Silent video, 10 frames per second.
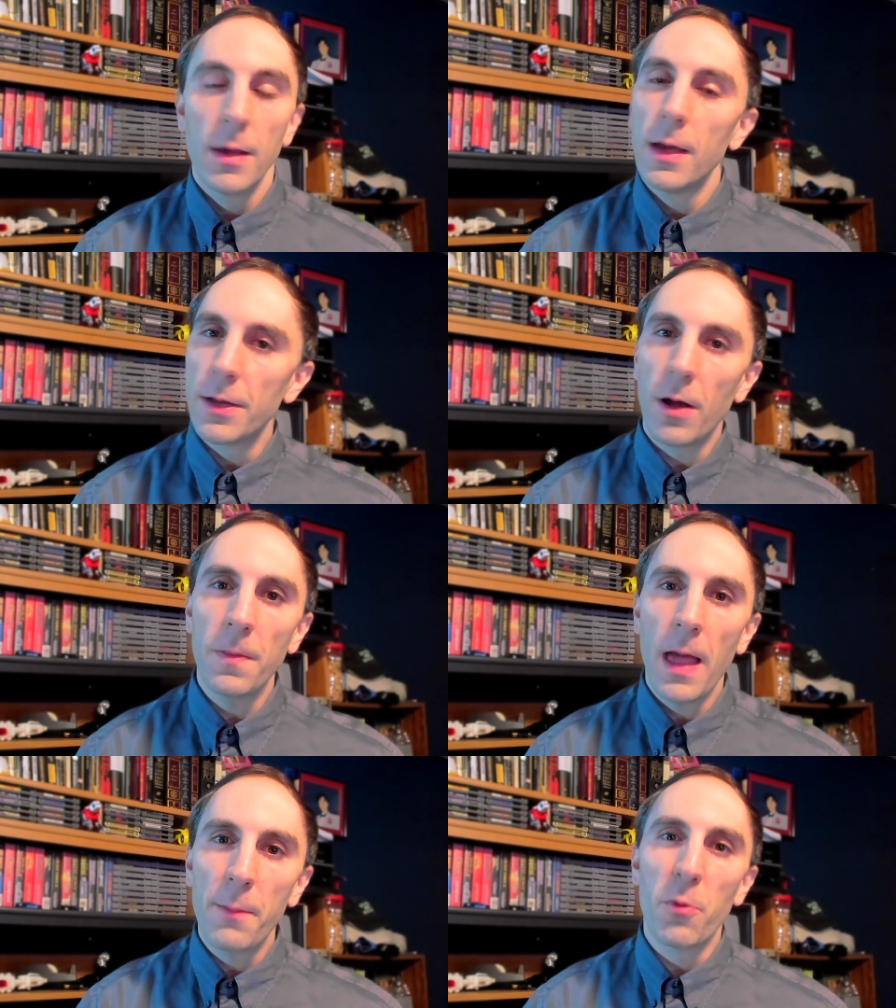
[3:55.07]
And
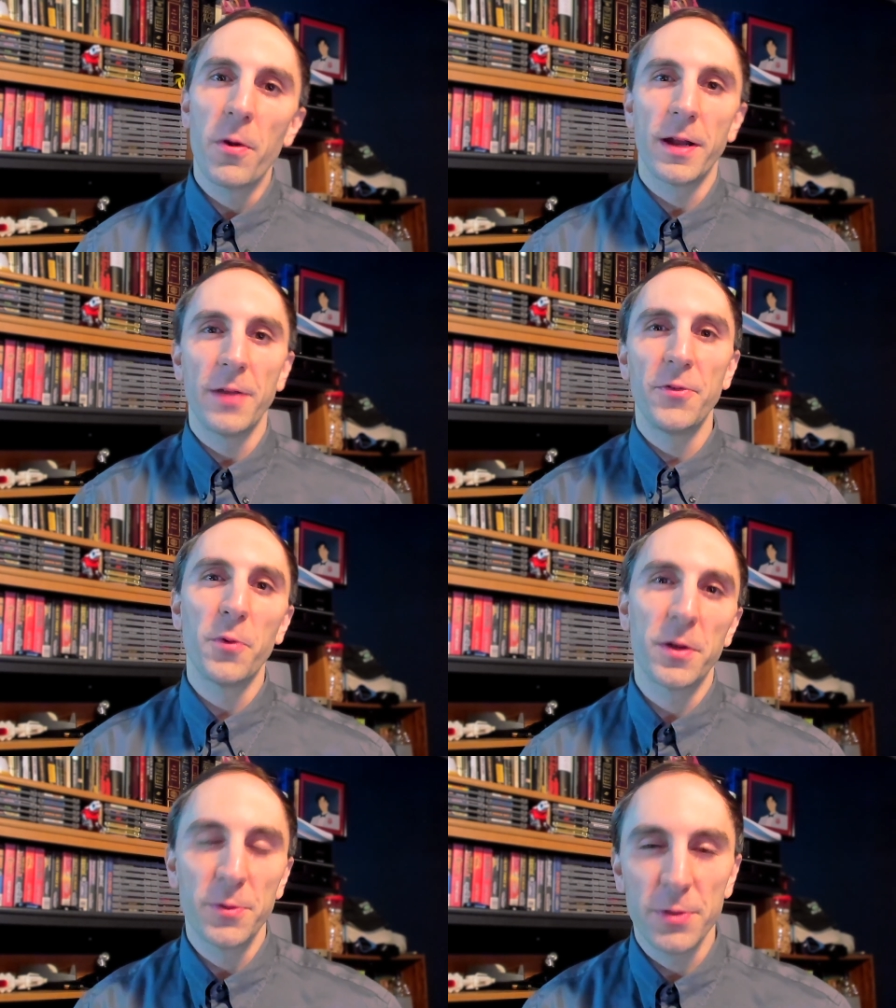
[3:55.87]
on that point, I do
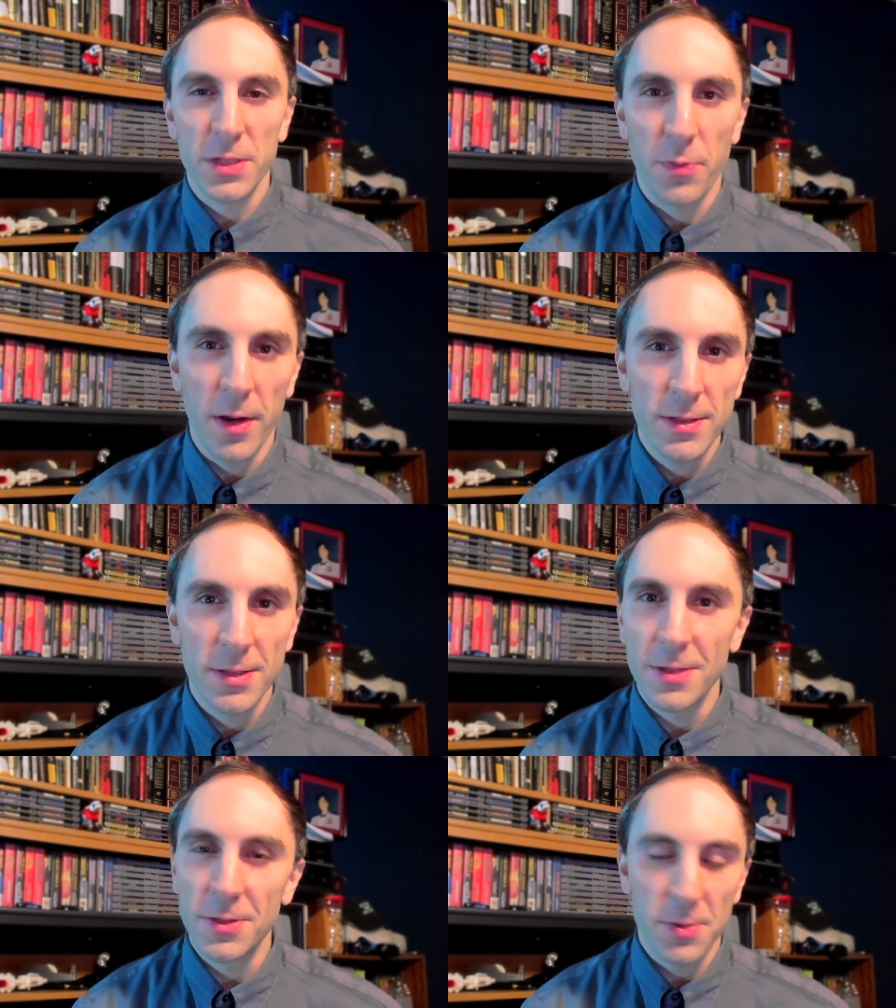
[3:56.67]
want to
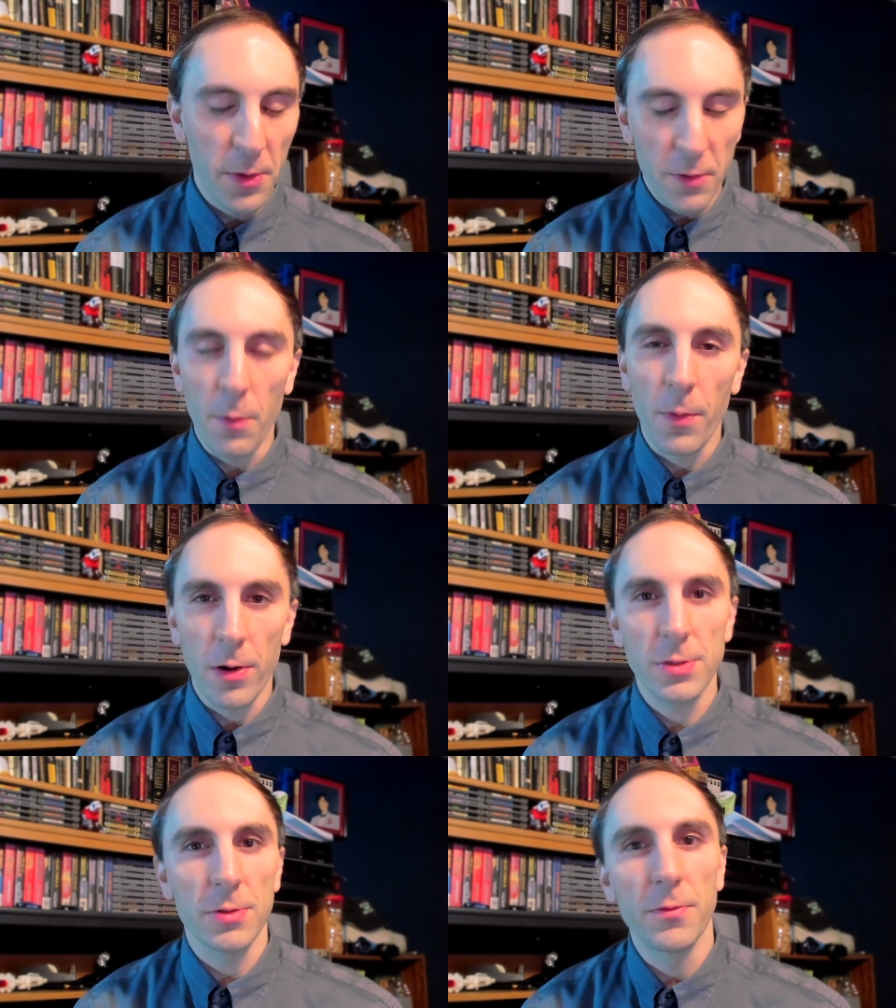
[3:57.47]
express as a bit of a
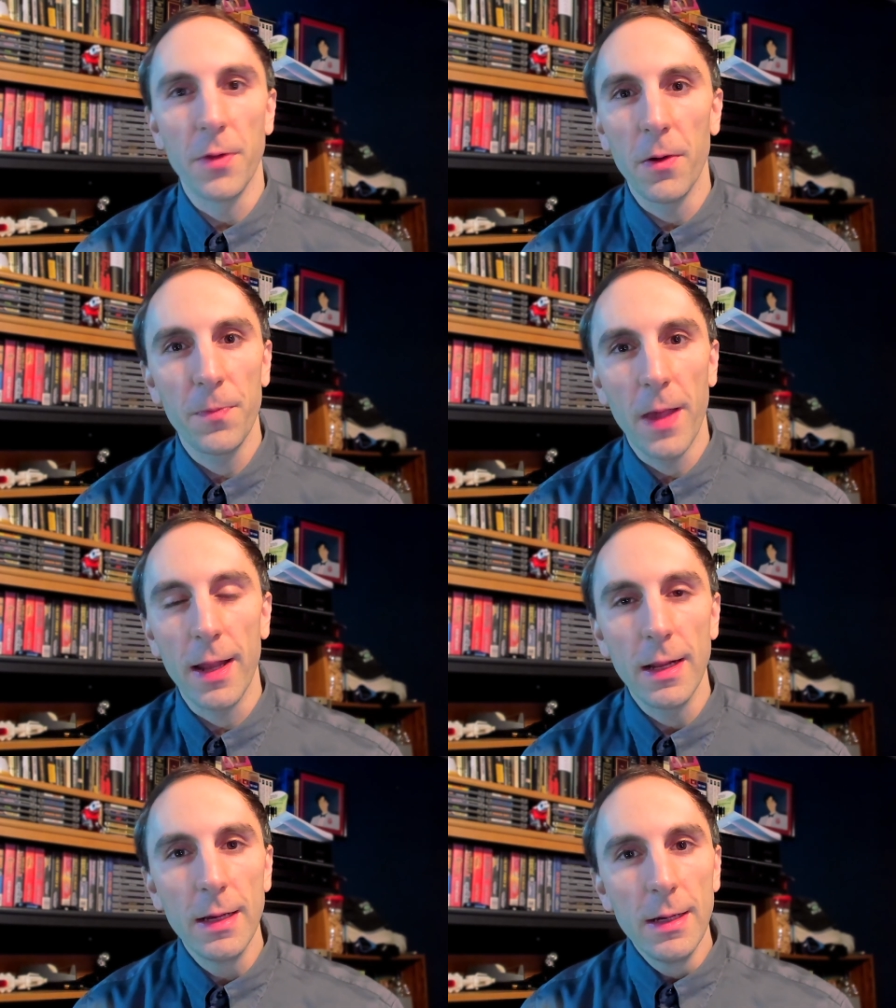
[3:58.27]
personal note
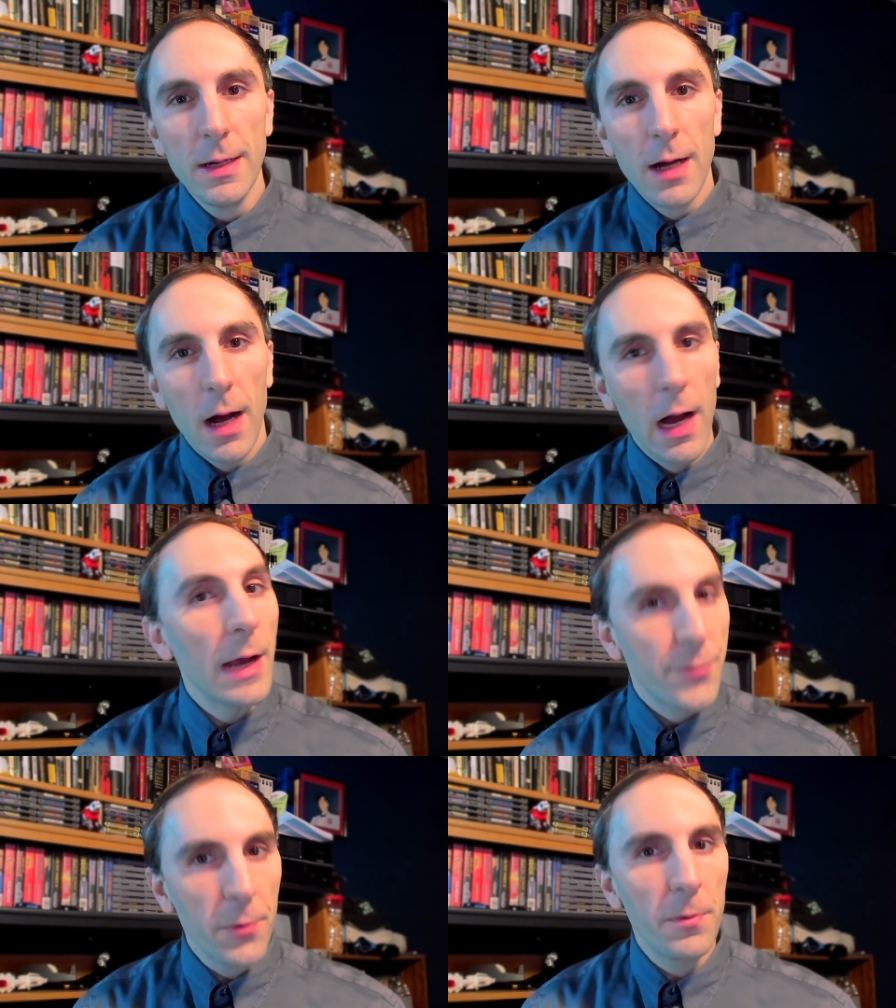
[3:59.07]
that I do